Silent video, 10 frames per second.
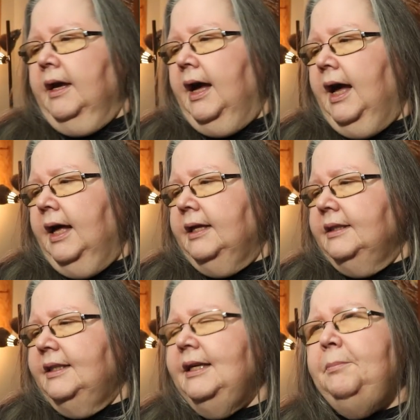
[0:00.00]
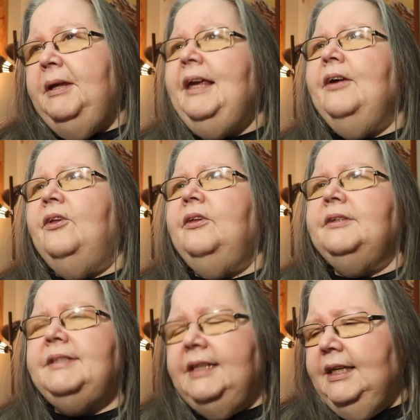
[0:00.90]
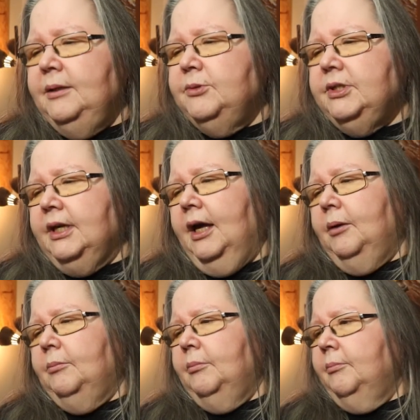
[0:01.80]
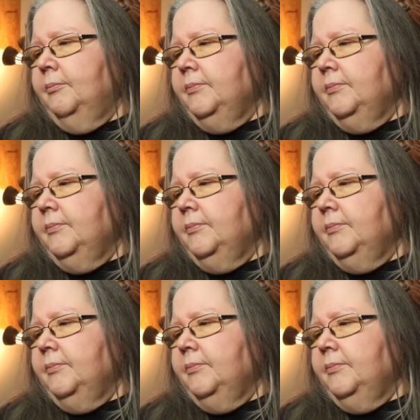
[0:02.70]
the appeal seems to come